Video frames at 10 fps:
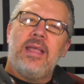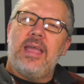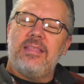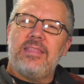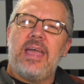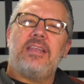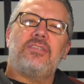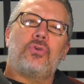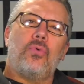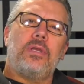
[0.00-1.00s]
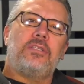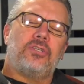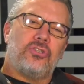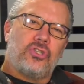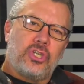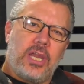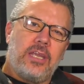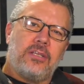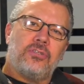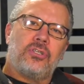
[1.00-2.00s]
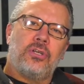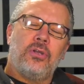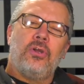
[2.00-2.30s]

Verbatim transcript: and that is going to change